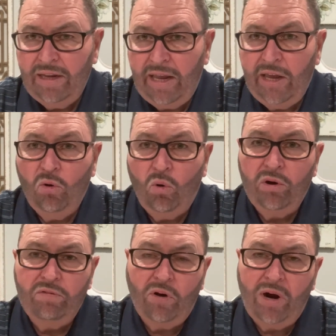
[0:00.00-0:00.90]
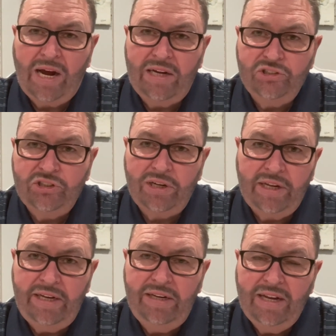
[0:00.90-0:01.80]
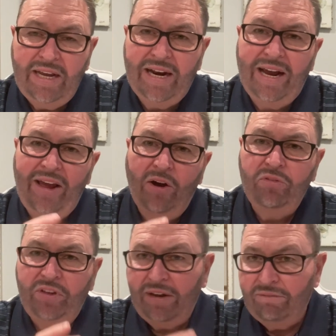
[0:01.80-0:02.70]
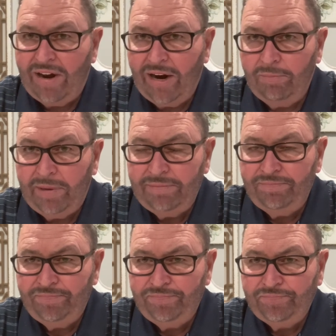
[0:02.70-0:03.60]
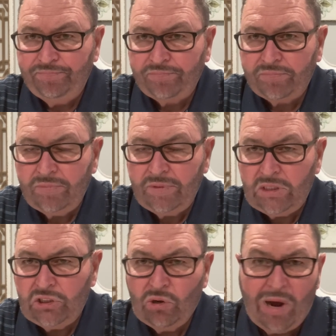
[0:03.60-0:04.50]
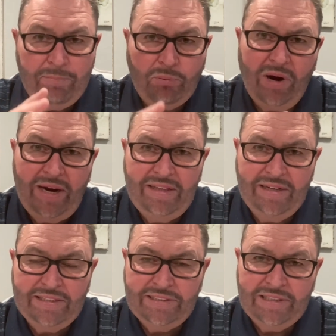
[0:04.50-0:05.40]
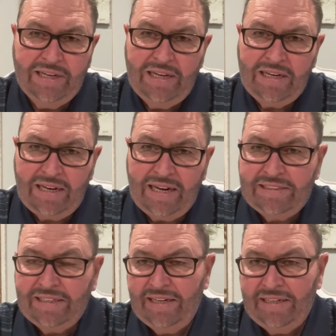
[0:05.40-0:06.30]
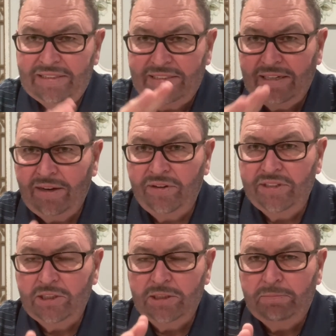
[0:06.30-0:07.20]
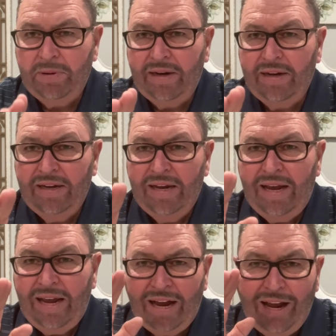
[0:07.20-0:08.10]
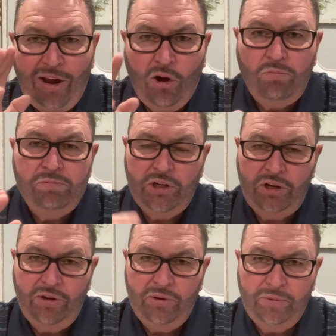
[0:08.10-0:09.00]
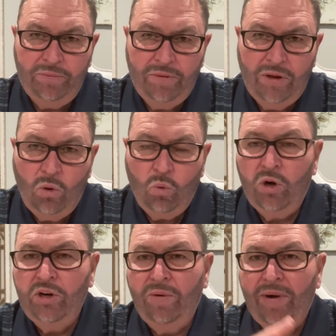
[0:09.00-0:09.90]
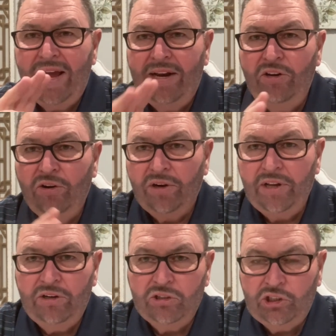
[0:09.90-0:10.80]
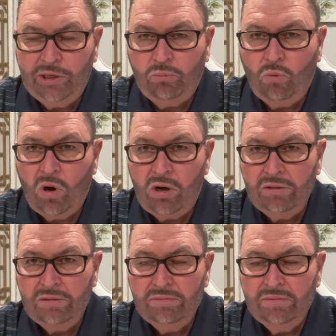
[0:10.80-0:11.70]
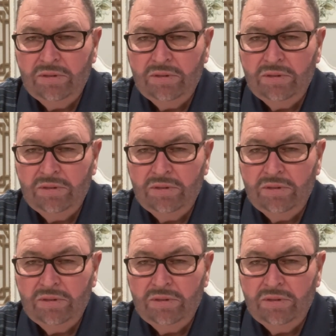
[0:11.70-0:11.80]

in order for us to lead in a healthy environment. So I pray that this lesson in this series has been a, a help to you where you're at in your leadership walk.